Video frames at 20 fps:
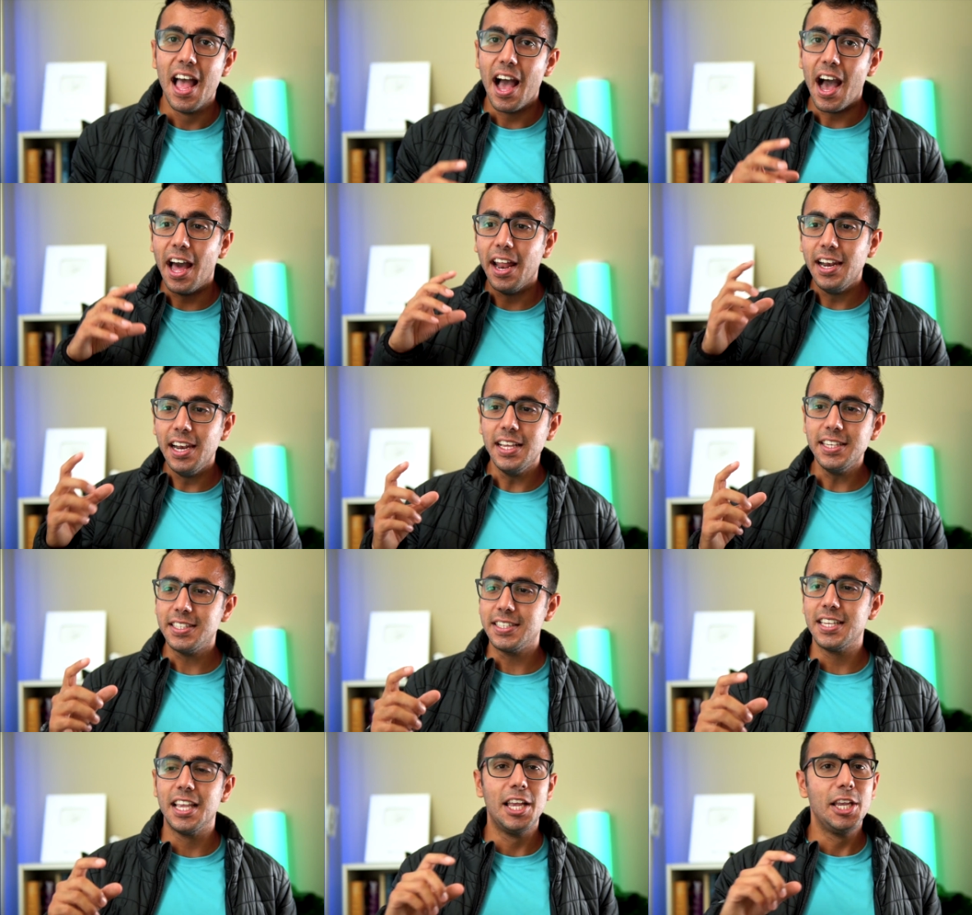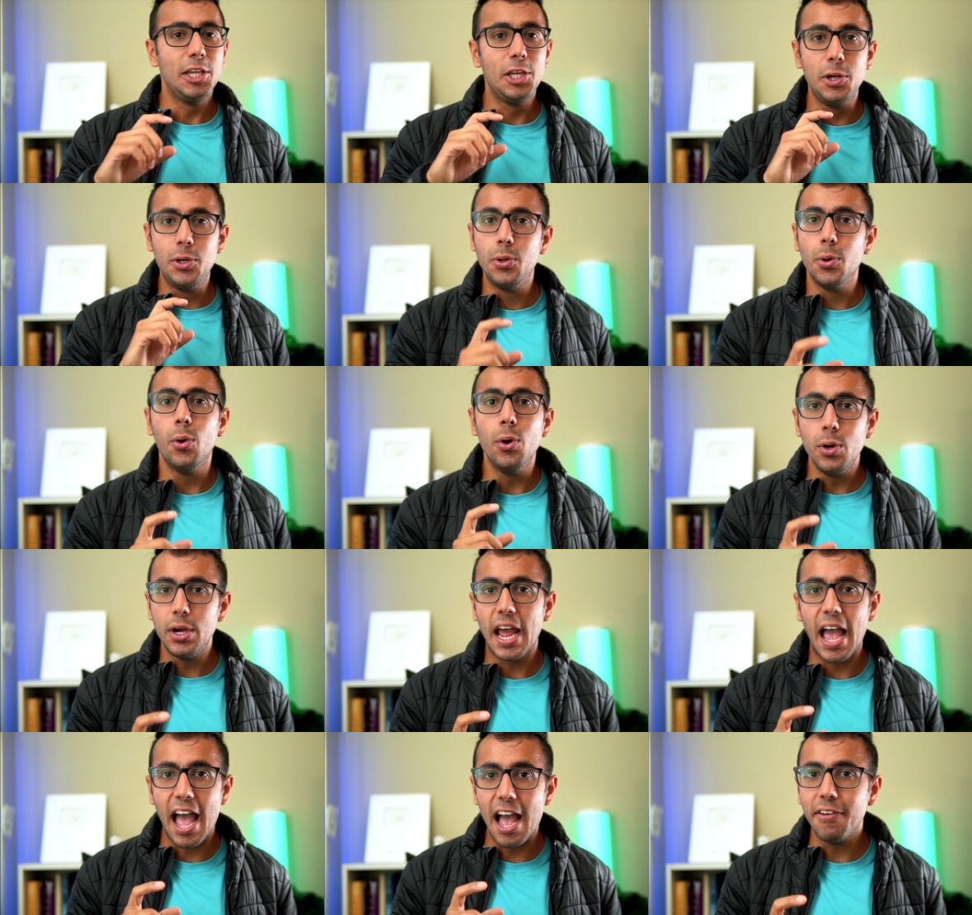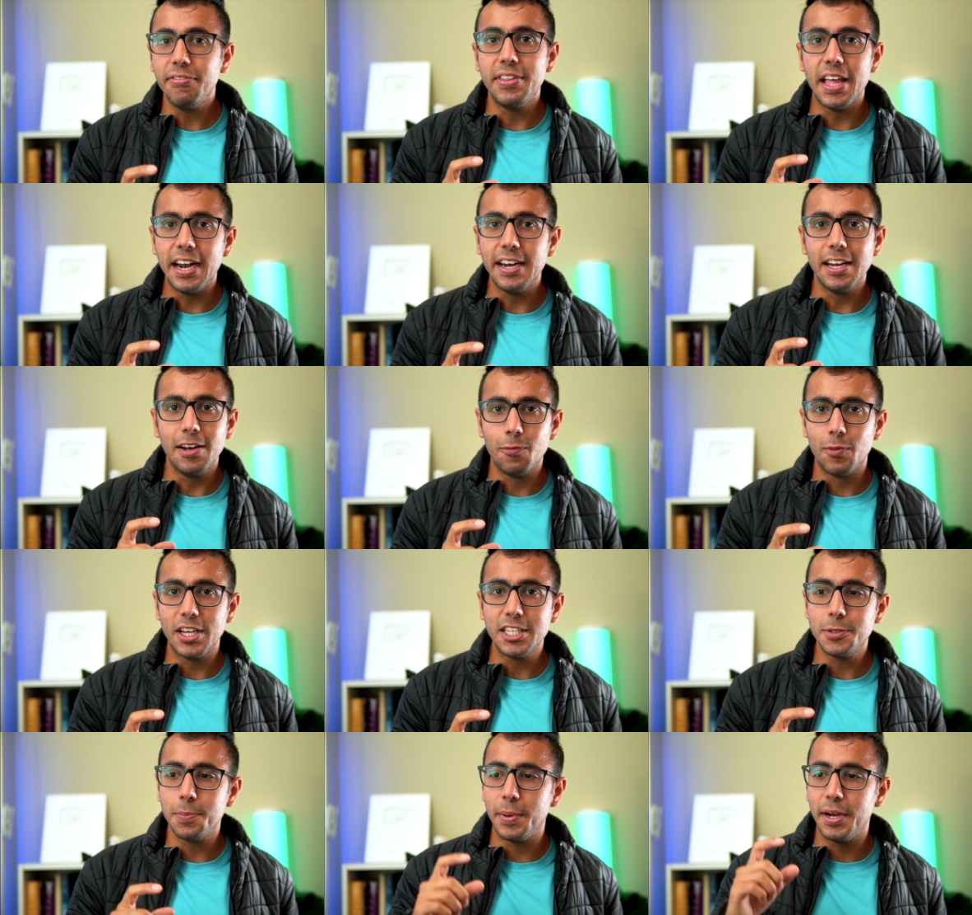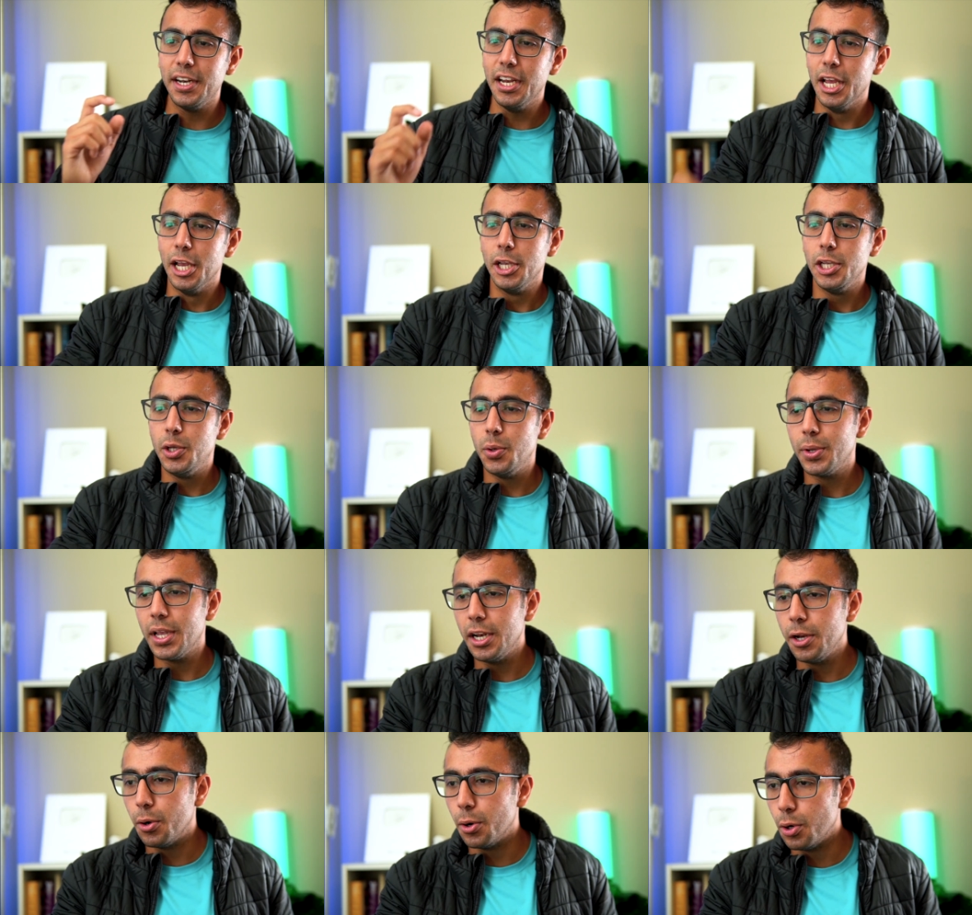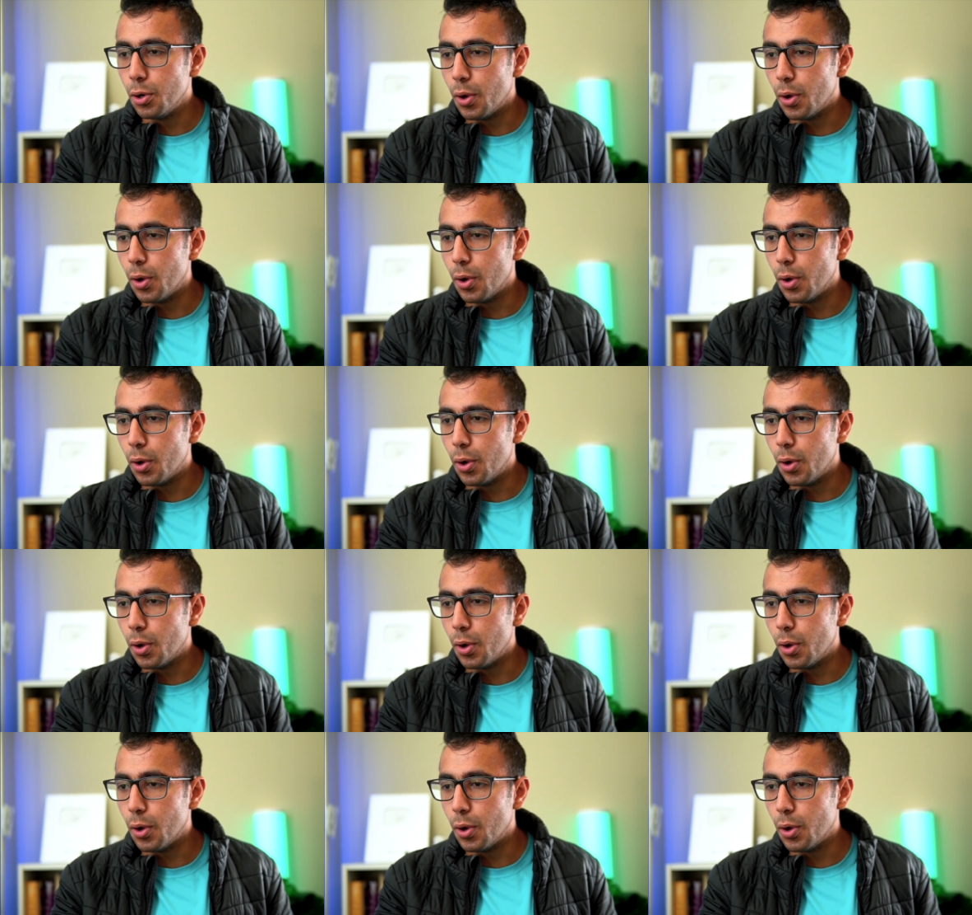Unless you don't have that investment, you can go